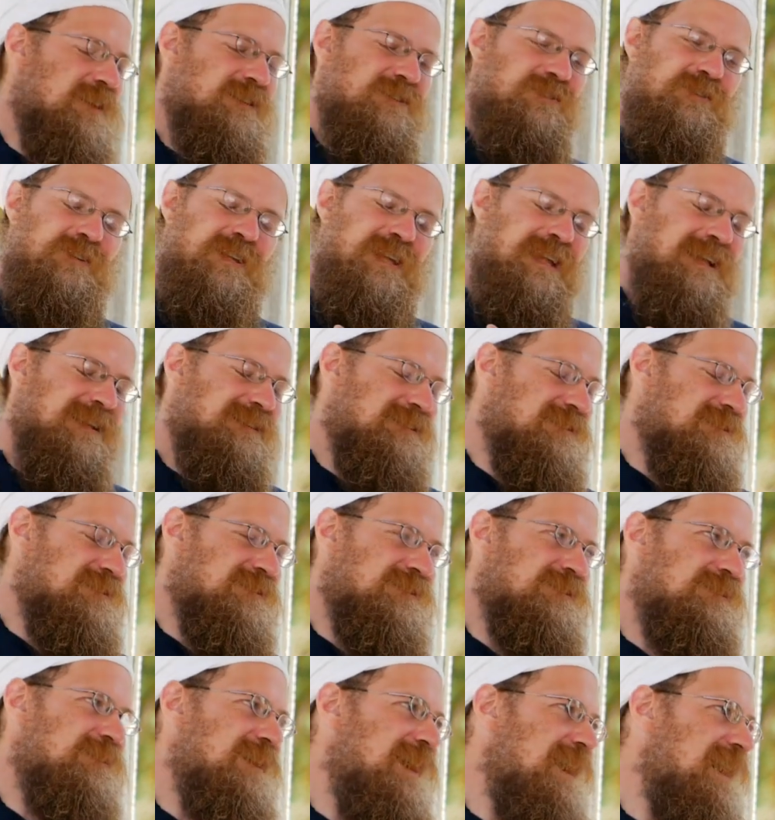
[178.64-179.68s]
that you can't
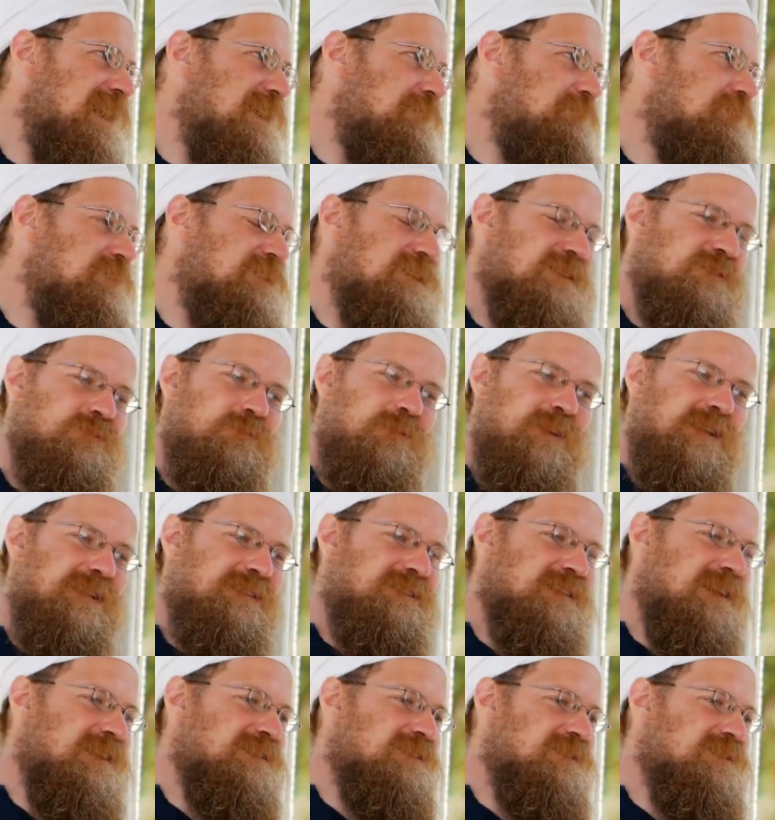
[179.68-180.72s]
describe, because when
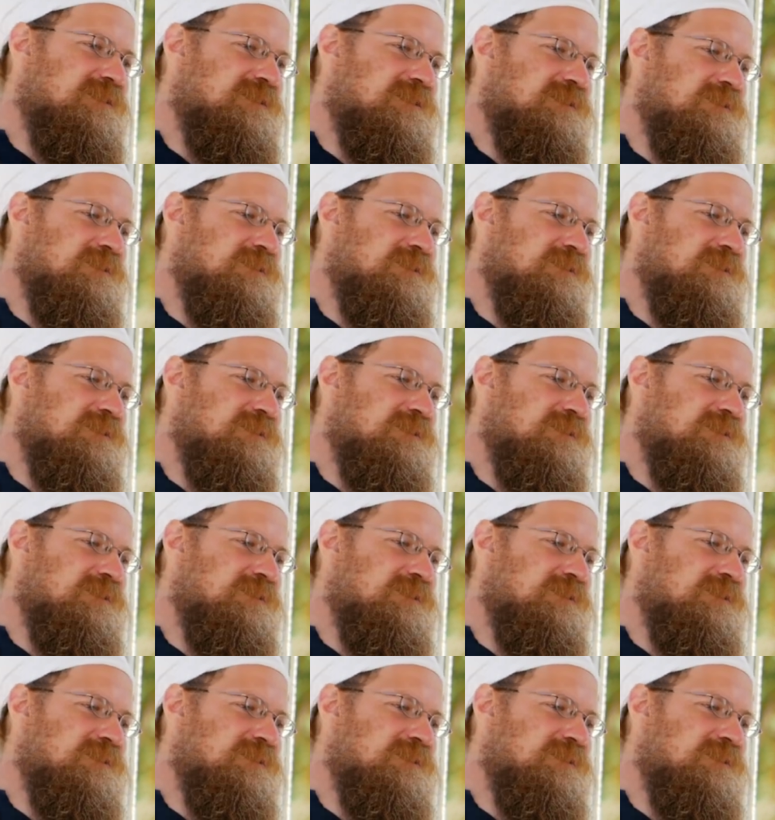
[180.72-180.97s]
it touches